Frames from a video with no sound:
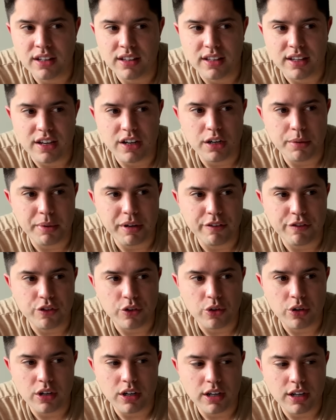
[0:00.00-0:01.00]
The year
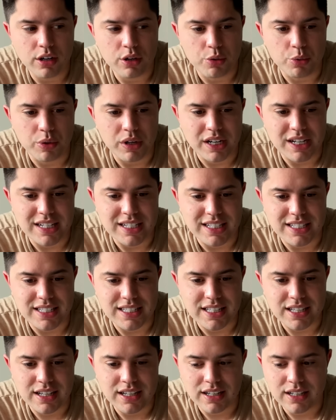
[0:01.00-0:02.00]
before
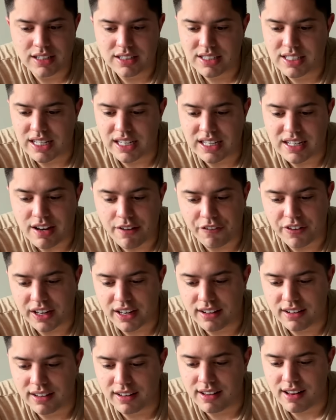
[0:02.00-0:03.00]
was
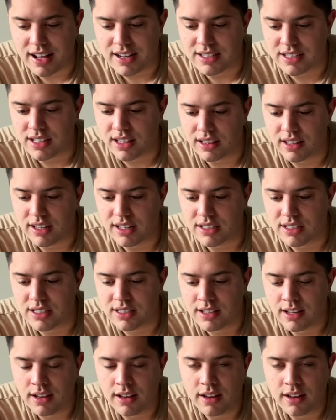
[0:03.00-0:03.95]
significantly less than this,